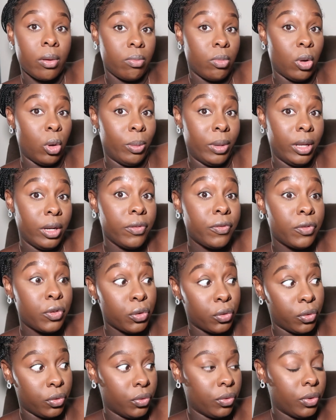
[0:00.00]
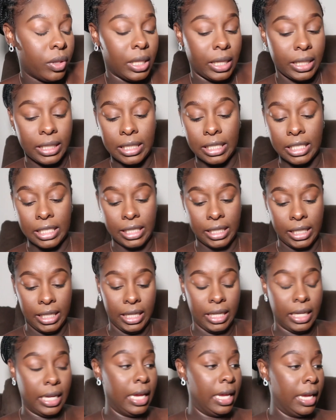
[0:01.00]
moment of truth, let's
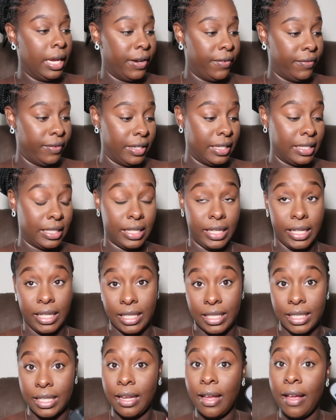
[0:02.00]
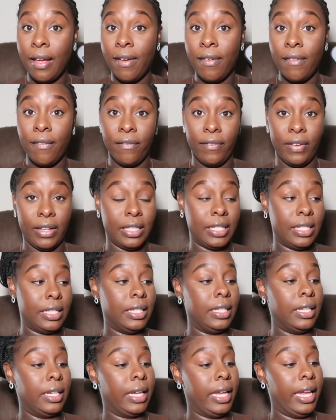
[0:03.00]
see if this lens fits
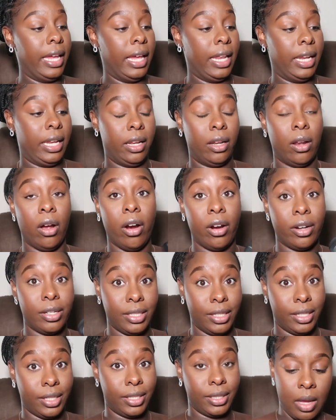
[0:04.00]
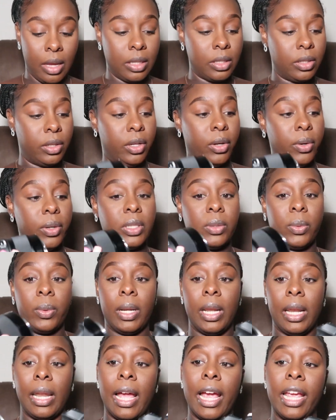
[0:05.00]
the Canon R6. So you always want
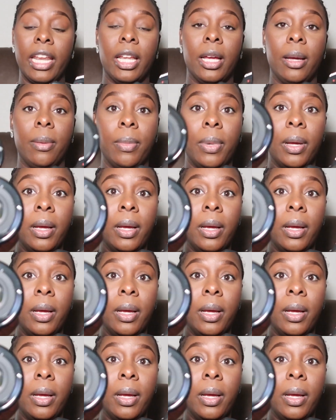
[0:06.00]
to line up.